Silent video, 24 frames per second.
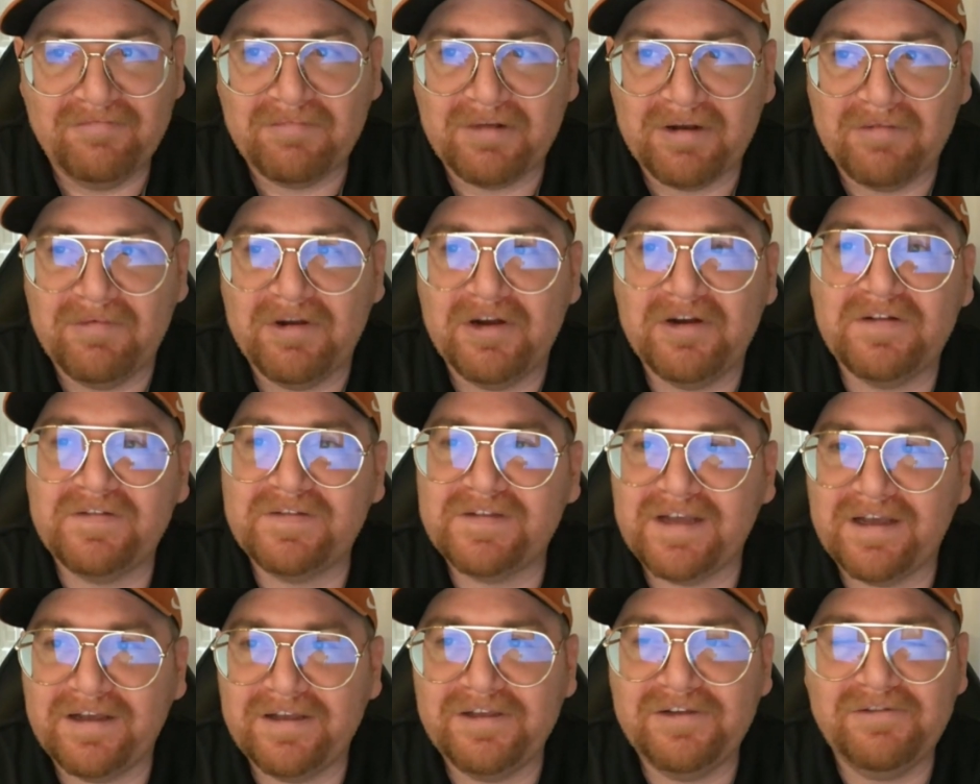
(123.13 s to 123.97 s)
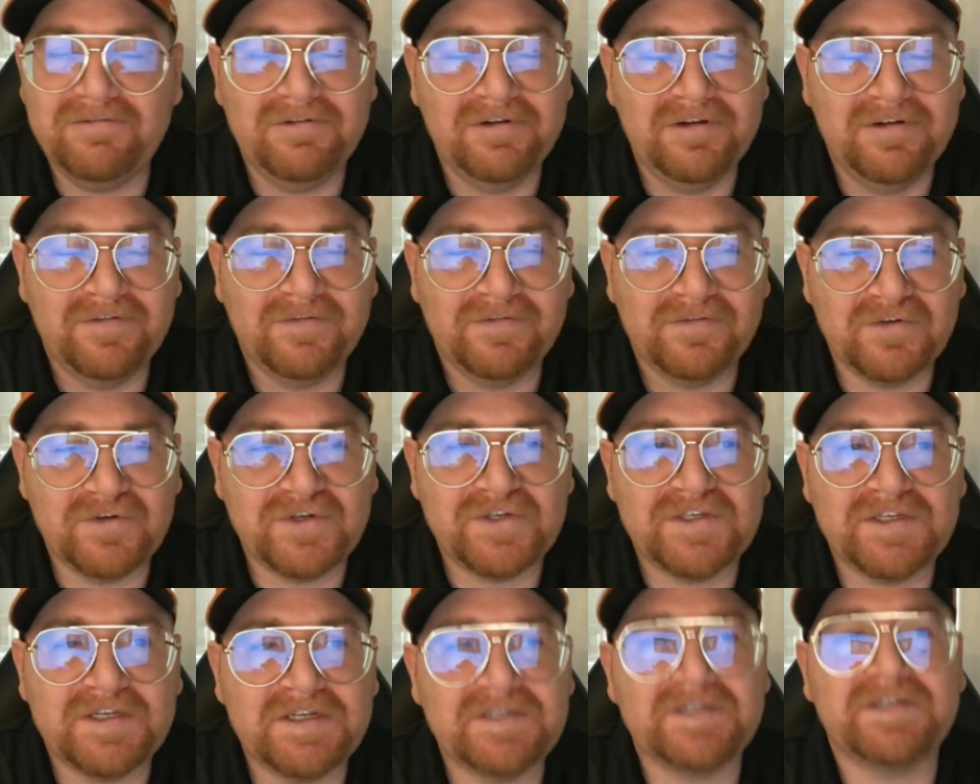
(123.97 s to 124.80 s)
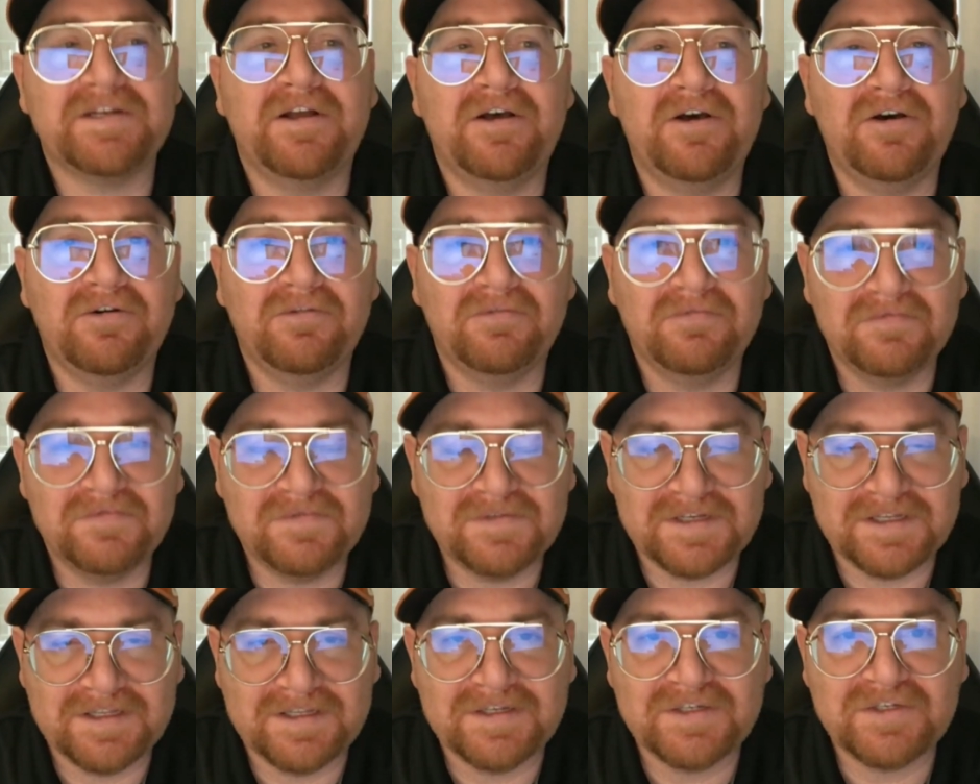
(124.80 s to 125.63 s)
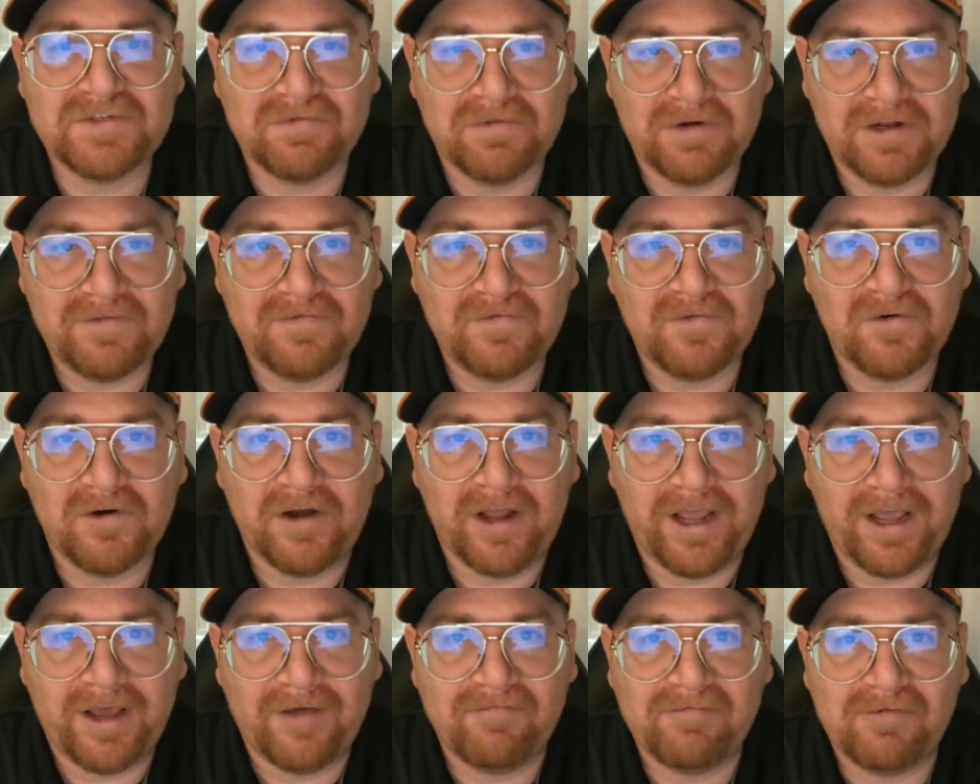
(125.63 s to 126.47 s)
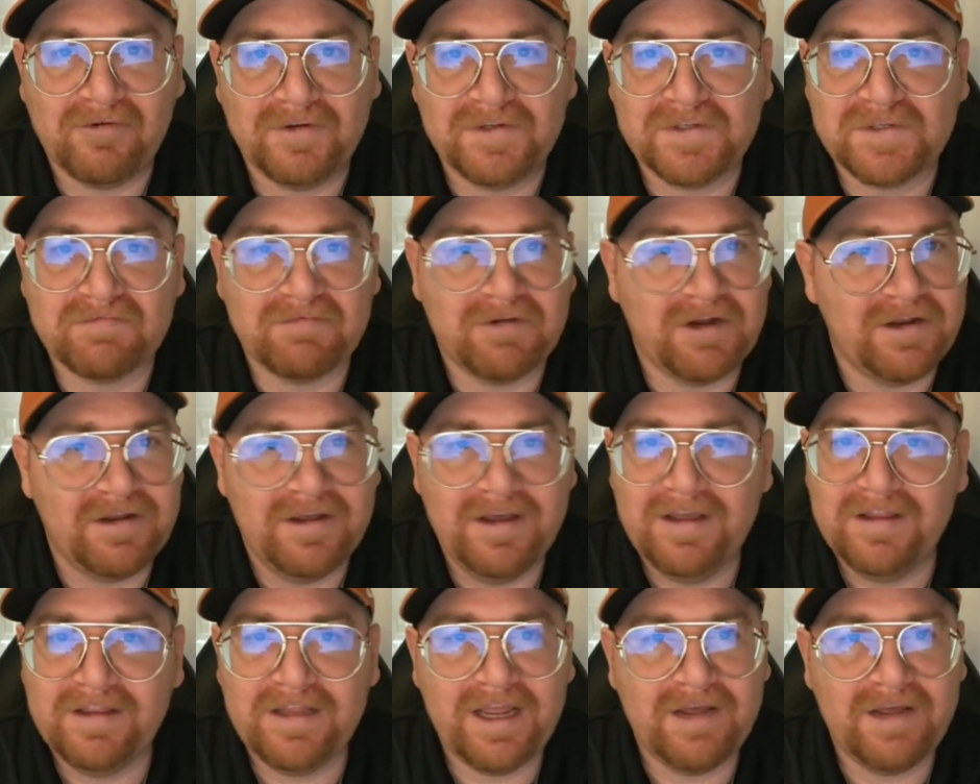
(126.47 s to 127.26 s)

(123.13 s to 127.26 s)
But I'm here to tell you, they're 6-0 to this 24.5-point spread.